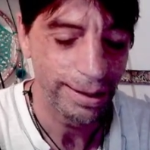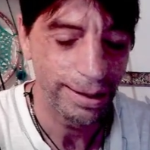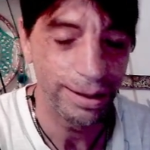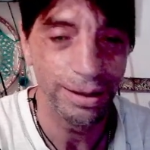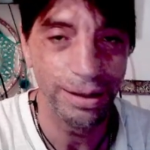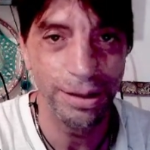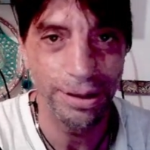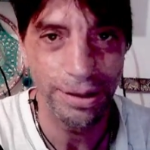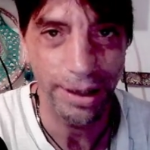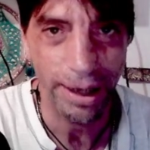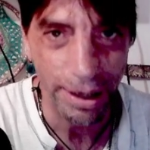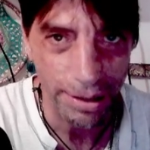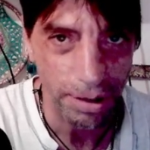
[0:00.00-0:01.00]
a Lilith
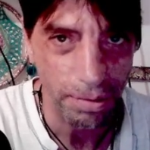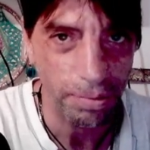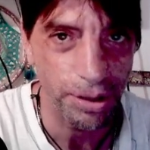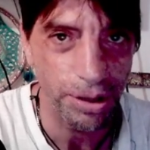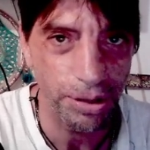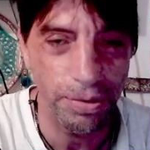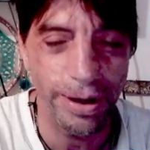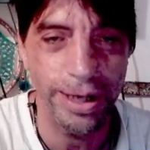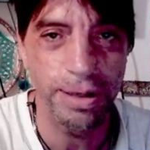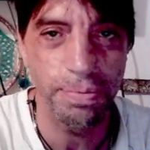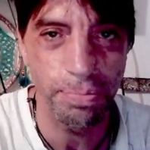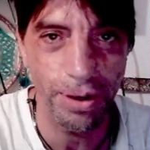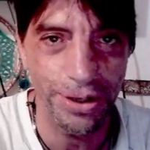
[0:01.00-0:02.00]
that is it when you are
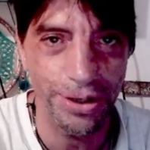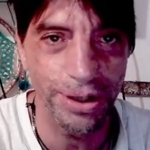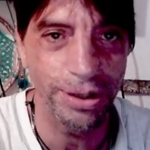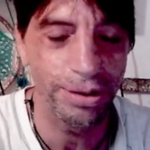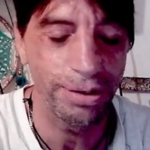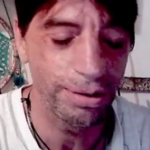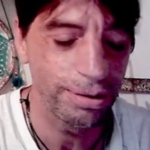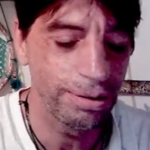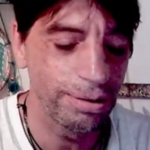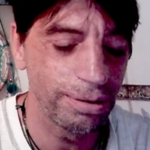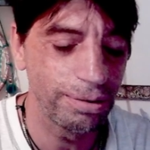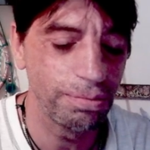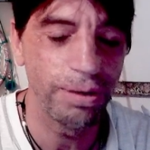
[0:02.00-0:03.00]
expressing
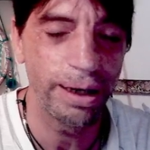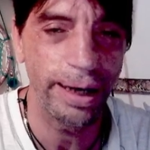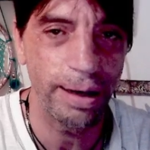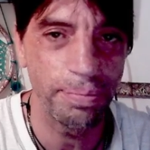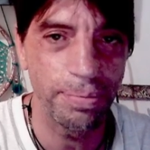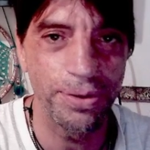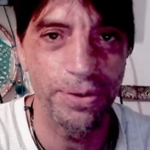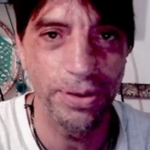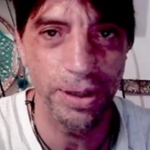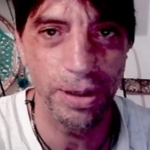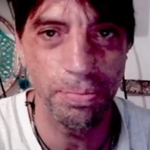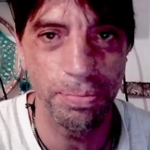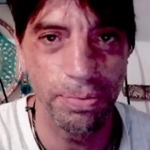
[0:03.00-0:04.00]
what happens
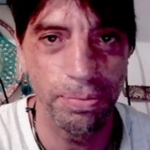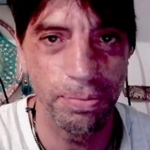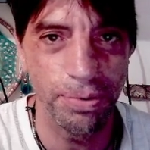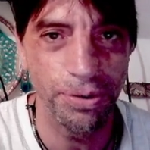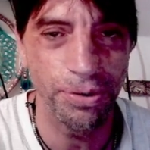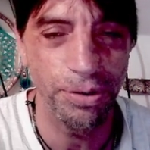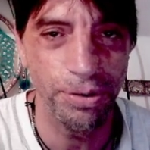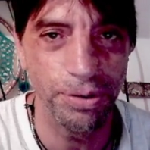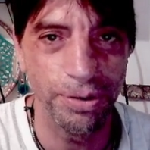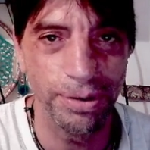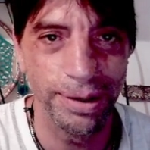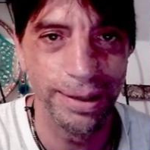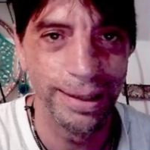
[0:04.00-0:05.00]
deep within you
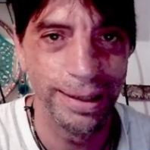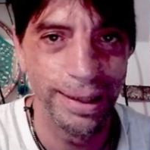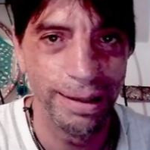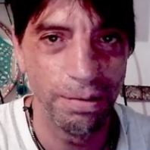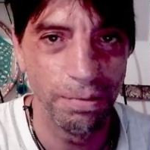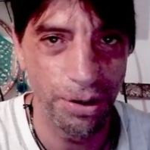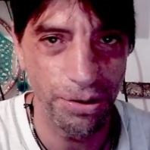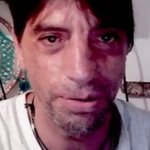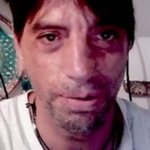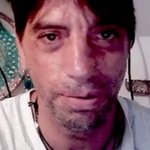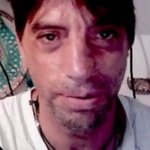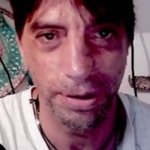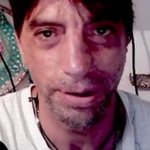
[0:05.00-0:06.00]
what is
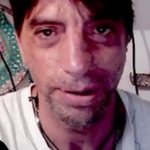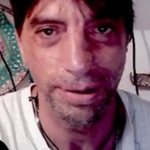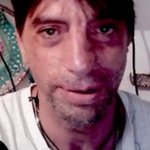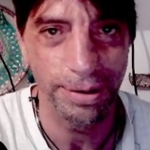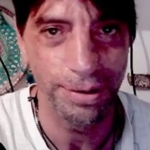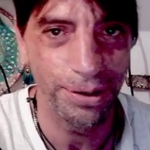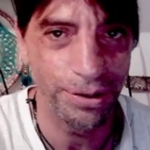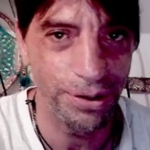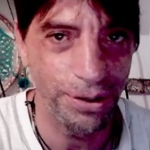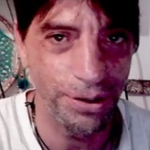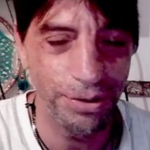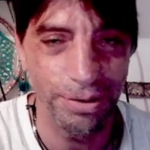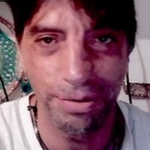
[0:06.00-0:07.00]
going on the
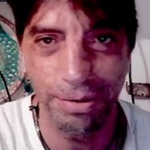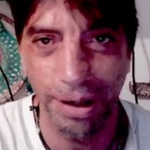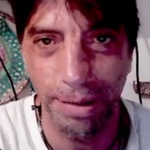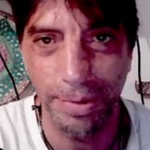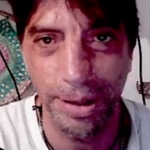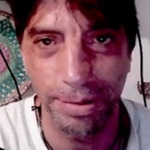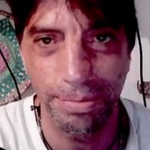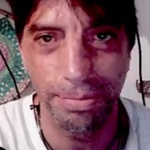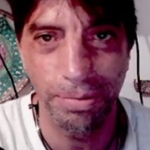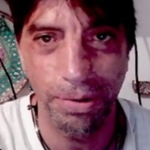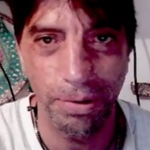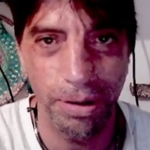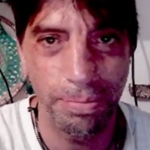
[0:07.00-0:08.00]
things I mean talking